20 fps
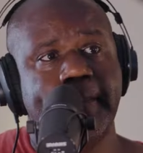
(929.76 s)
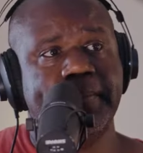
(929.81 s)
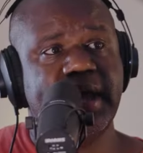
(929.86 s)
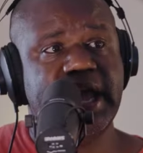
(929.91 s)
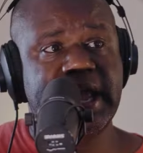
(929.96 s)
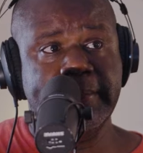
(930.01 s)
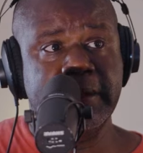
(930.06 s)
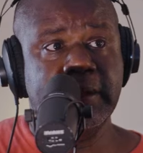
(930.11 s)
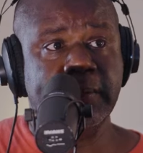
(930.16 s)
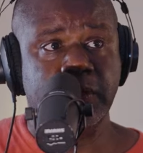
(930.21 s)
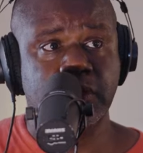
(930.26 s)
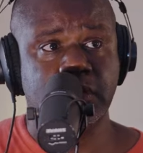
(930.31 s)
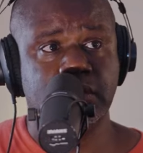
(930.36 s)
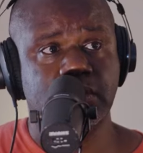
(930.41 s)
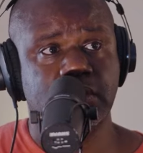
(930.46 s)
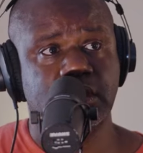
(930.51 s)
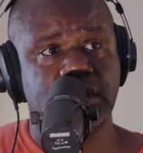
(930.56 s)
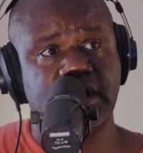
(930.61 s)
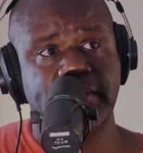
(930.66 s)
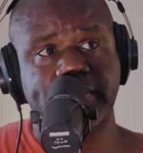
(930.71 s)
pay
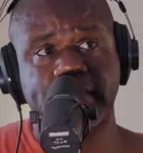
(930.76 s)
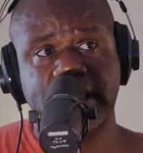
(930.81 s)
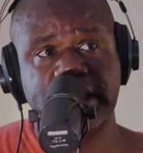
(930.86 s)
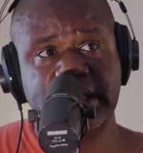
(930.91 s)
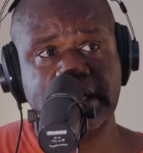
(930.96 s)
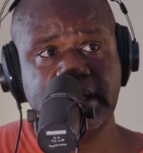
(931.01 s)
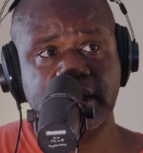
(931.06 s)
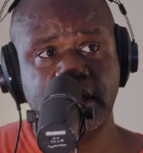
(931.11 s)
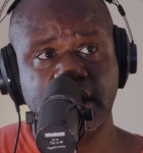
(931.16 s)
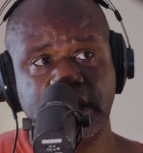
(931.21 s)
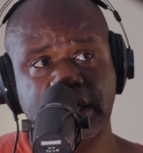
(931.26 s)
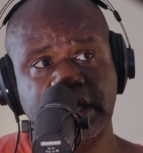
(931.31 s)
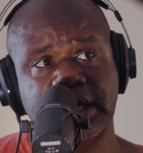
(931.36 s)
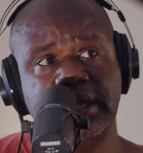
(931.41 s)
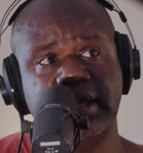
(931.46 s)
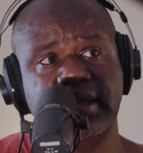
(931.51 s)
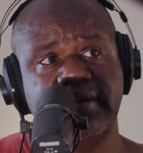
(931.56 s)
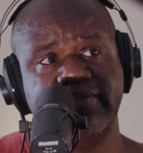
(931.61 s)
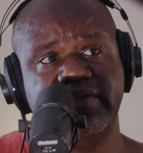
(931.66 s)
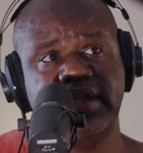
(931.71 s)
people the money,
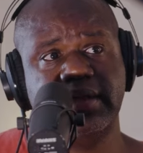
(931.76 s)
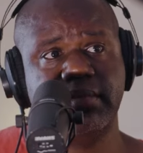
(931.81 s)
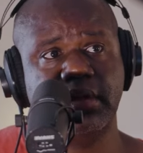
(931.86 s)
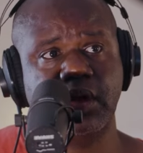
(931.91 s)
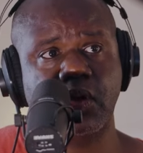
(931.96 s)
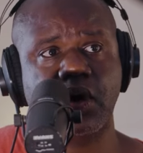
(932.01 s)
give them the